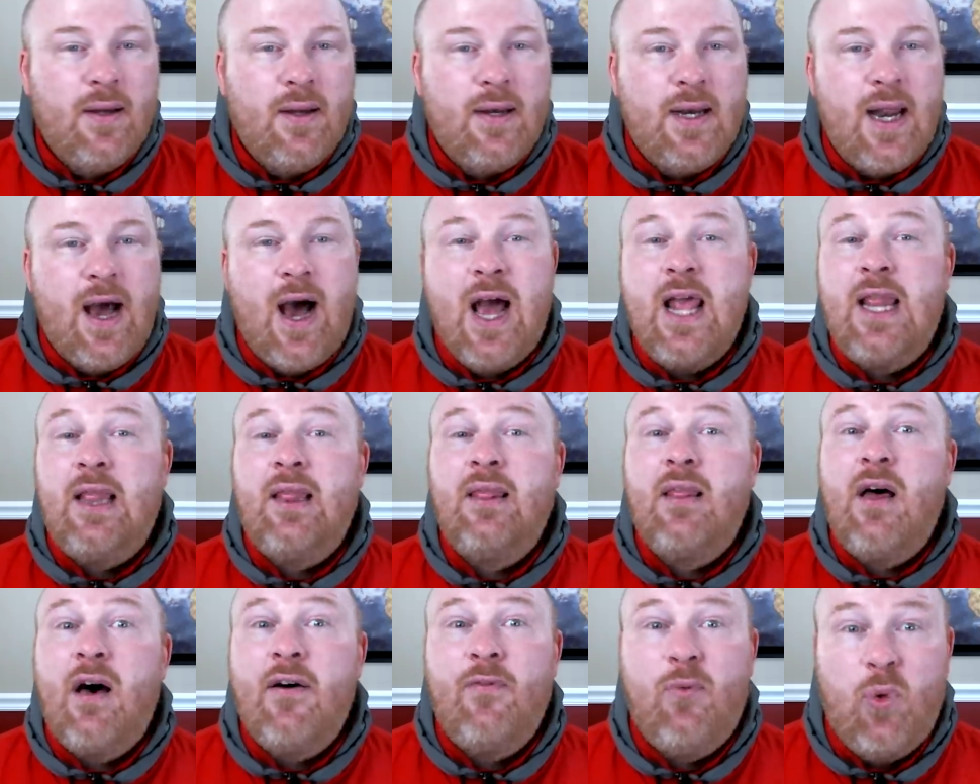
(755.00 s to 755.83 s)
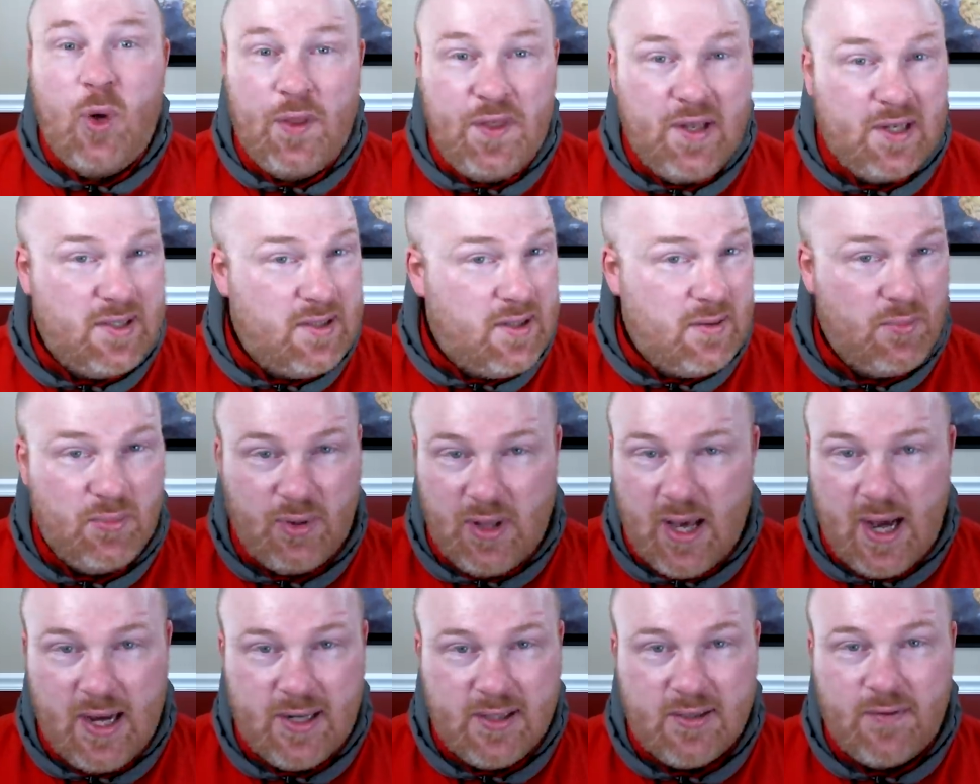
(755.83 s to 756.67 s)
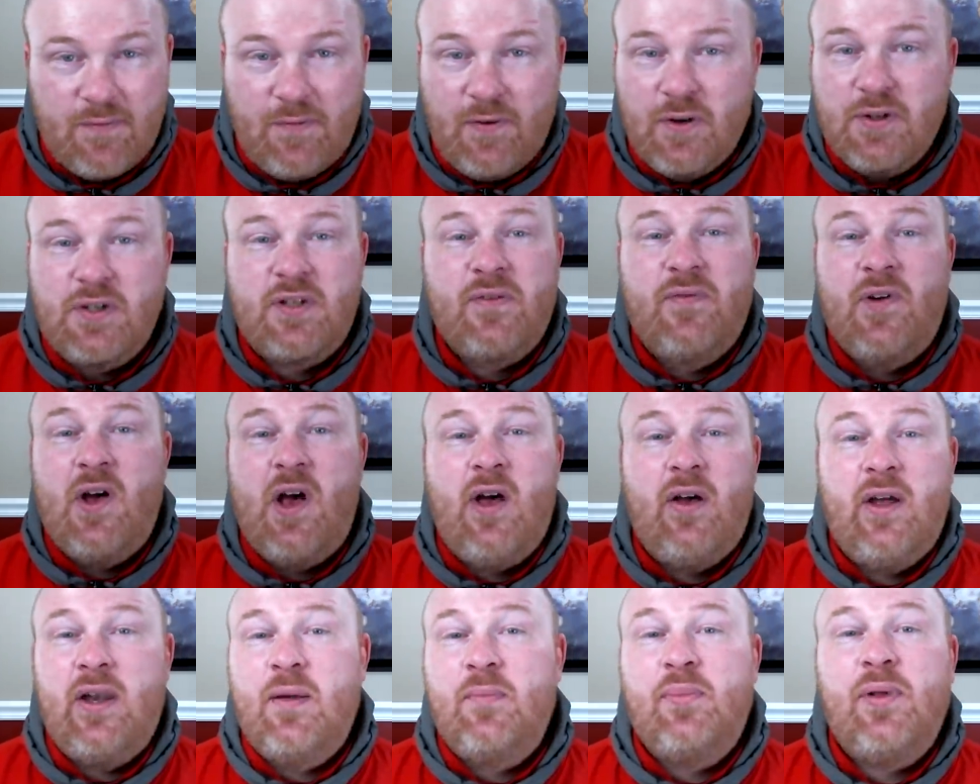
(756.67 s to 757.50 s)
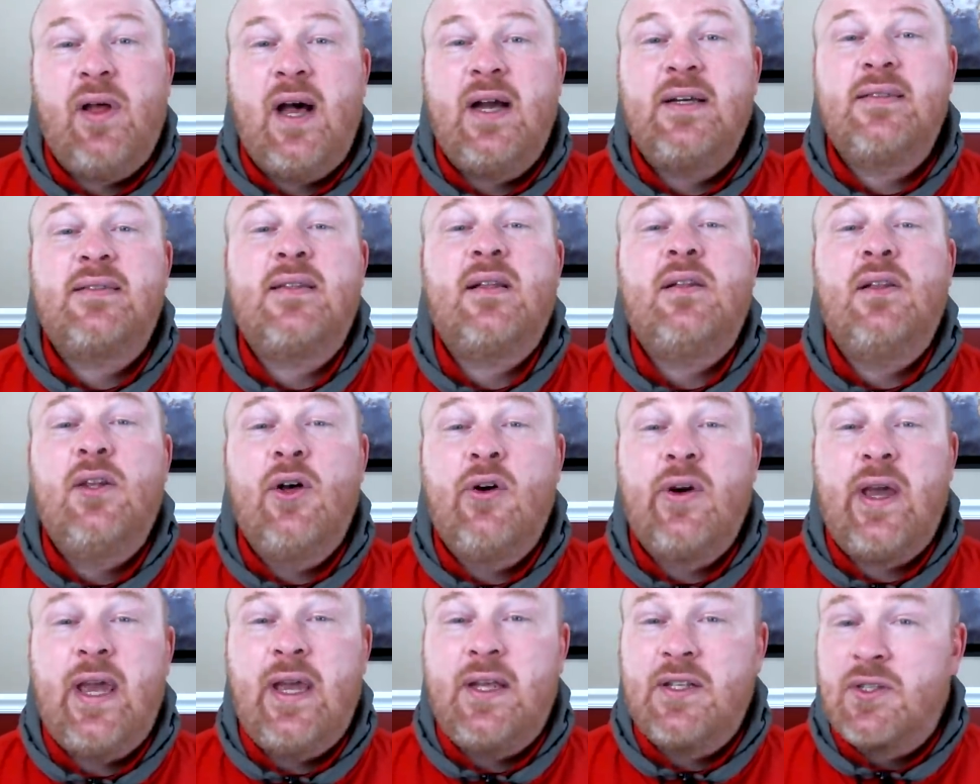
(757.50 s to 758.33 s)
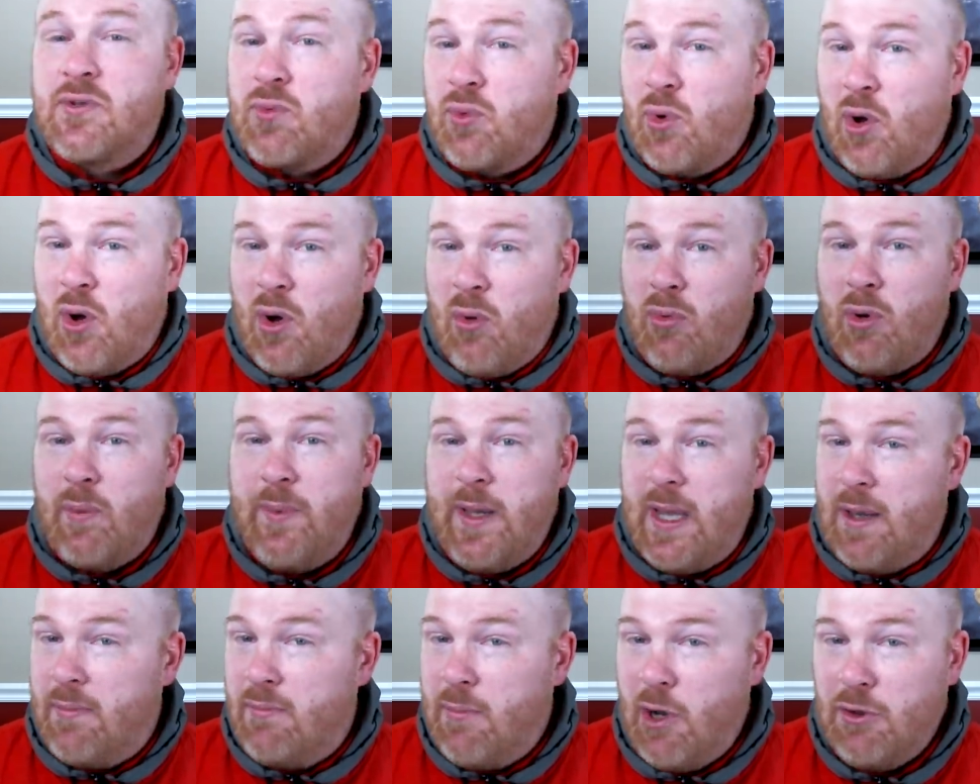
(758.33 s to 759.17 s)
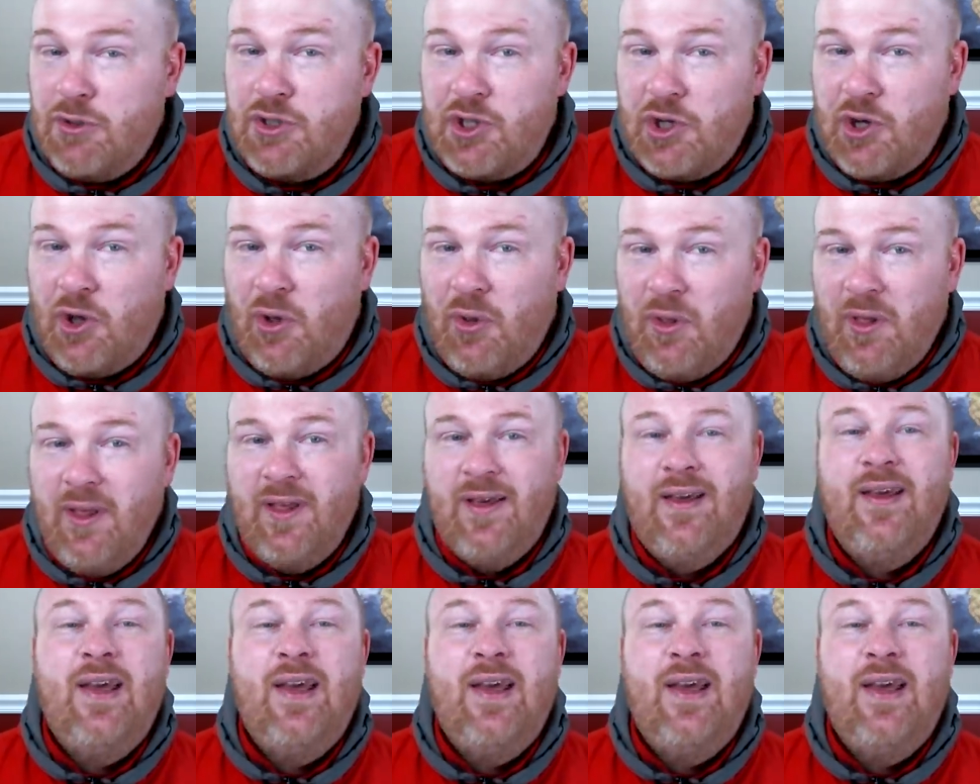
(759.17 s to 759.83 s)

Now, I love what this implies. First of all, it implies that Logain's role will be emotional,